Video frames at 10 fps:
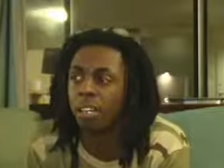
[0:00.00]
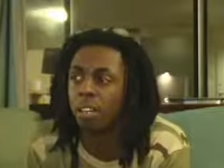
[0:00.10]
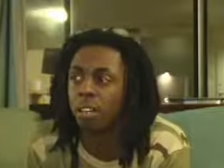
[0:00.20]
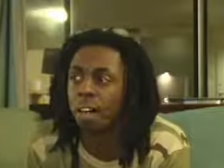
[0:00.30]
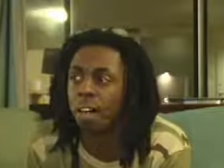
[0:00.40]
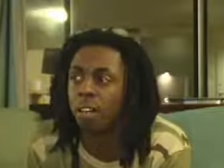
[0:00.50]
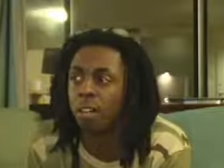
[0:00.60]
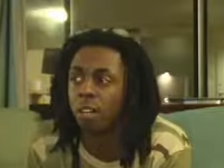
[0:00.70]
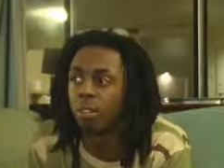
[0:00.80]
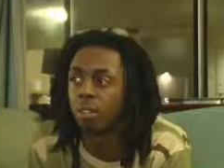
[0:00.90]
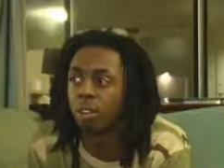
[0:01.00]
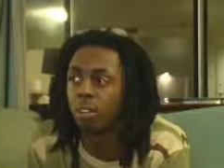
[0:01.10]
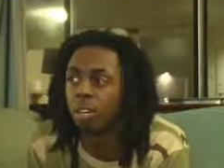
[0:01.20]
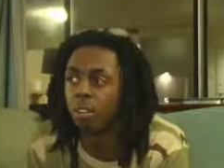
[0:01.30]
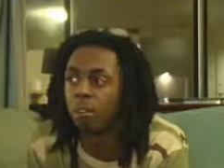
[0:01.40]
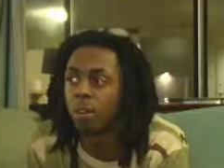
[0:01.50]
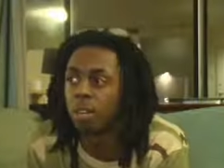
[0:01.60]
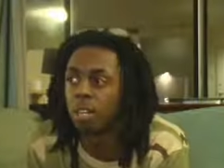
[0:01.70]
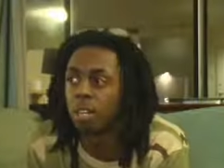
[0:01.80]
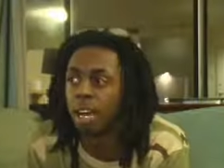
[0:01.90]
If I ever left
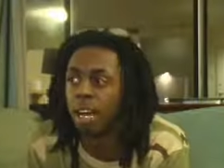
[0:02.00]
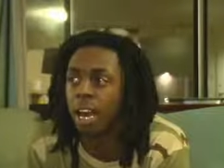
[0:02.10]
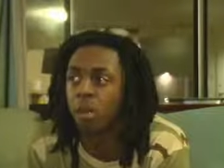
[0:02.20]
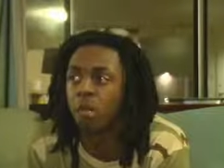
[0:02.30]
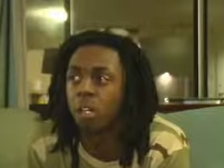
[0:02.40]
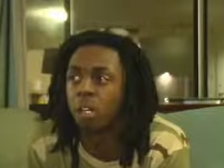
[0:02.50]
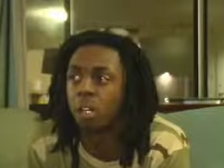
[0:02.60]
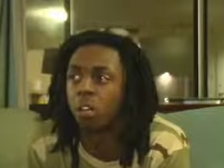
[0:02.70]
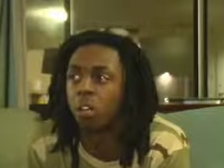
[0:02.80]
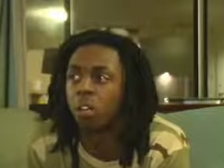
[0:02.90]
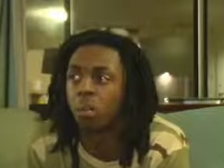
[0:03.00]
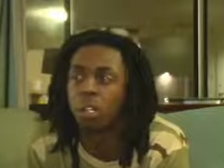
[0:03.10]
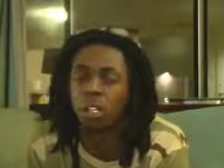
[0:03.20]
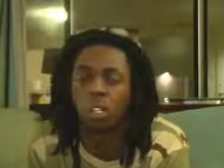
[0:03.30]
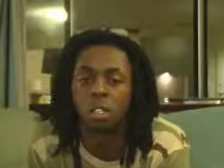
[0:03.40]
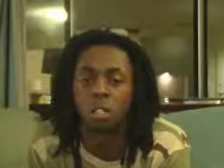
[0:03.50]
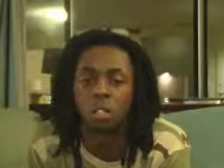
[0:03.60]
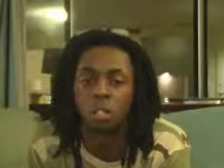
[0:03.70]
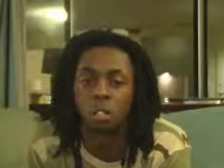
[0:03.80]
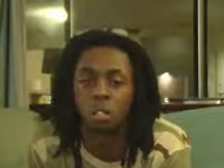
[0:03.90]
Maul aside, I really don't know what he'd
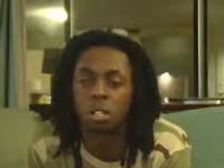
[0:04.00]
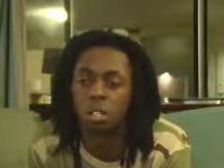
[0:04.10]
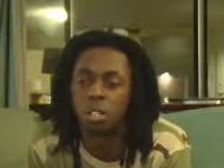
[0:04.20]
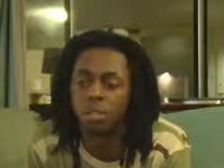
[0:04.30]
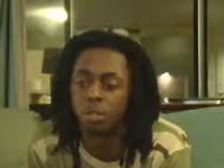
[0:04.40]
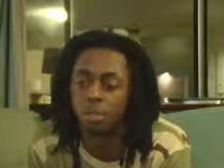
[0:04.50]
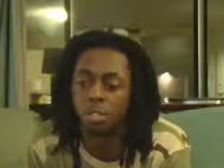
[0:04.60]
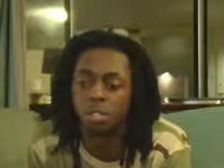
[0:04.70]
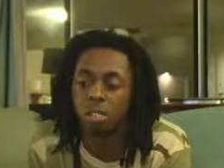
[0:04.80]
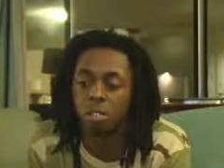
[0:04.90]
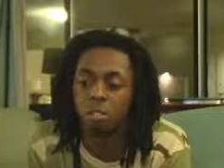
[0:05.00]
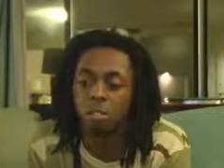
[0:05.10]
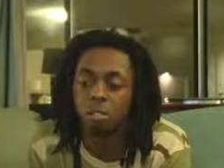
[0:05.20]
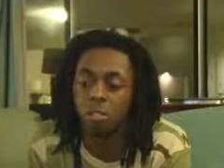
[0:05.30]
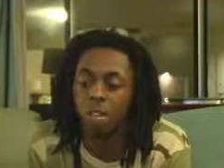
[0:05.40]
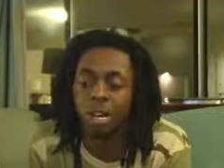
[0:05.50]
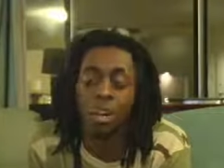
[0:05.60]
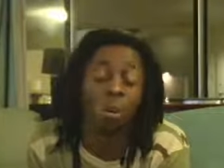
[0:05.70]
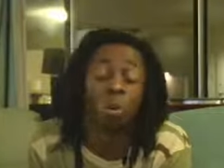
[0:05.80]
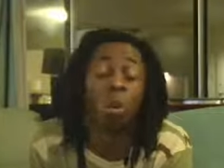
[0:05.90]
do. And so I
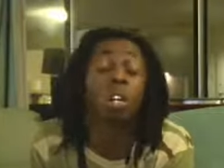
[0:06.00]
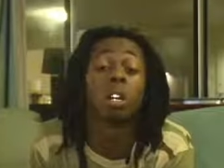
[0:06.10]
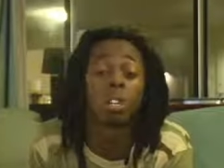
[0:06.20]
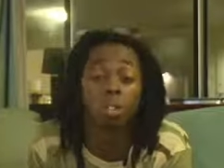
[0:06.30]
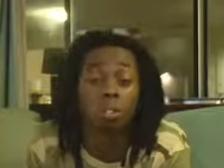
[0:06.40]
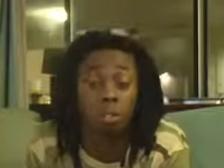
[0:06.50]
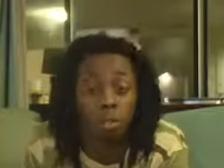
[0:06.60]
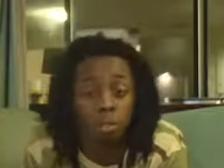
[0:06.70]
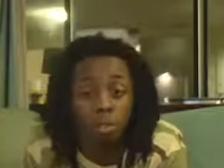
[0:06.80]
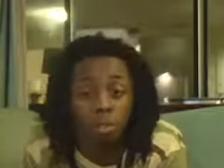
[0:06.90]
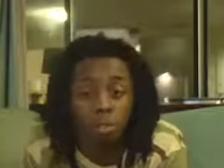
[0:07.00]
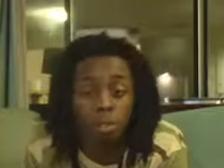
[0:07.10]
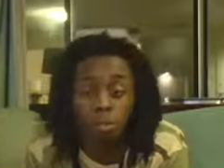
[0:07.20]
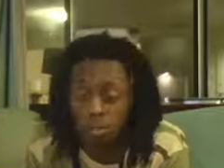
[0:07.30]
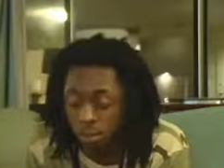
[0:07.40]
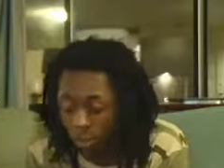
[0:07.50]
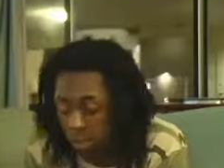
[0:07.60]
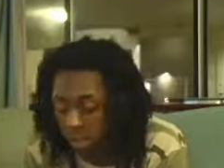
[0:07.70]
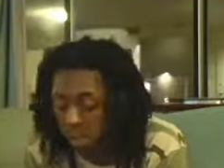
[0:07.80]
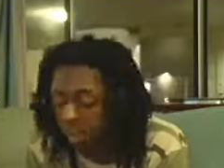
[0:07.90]
don't want to know.
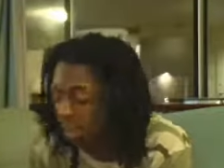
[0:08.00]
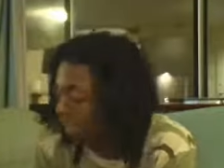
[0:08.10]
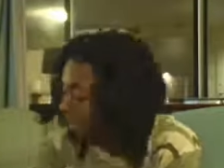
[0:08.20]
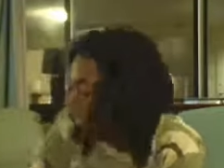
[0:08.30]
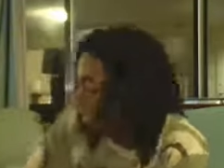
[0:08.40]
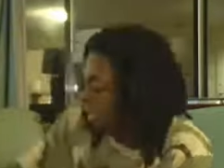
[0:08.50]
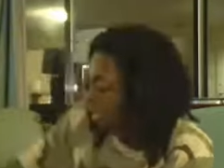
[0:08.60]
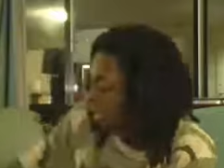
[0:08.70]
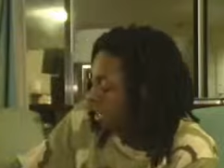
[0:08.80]
And that's that.